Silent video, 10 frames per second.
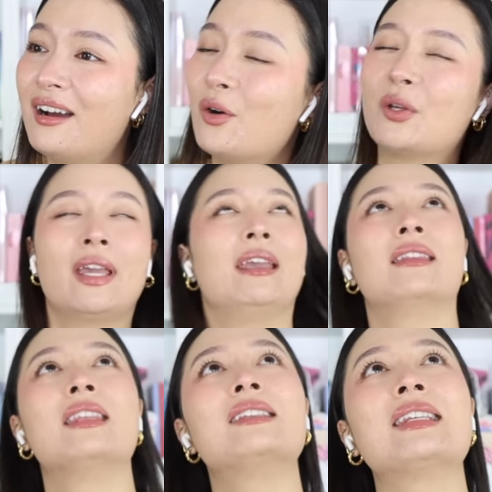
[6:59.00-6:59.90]
Okay,
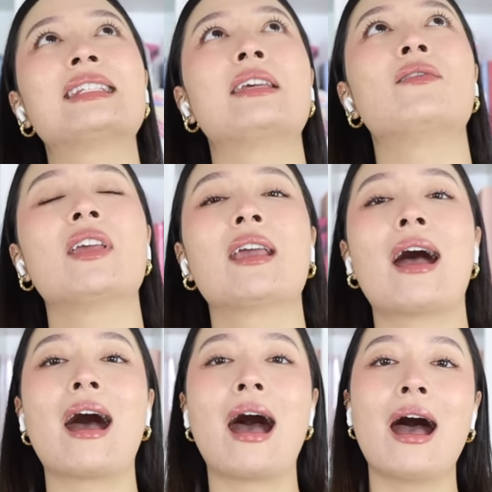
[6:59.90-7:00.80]
this is giving,
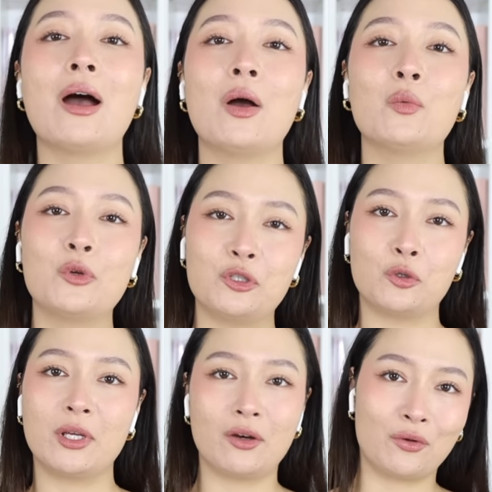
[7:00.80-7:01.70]
I would
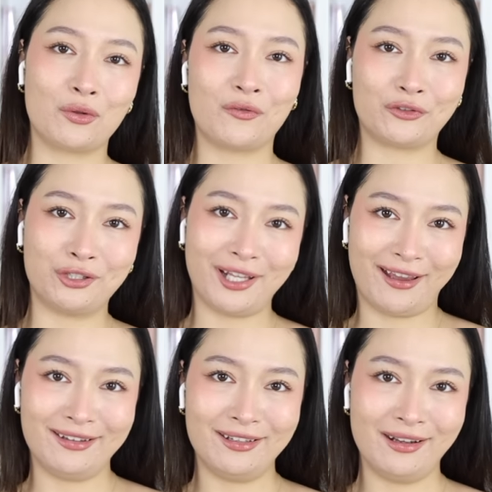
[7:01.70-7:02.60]
do it all over
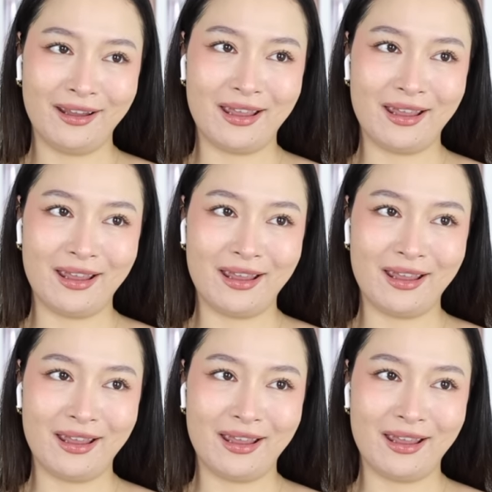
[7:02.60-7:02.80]
again.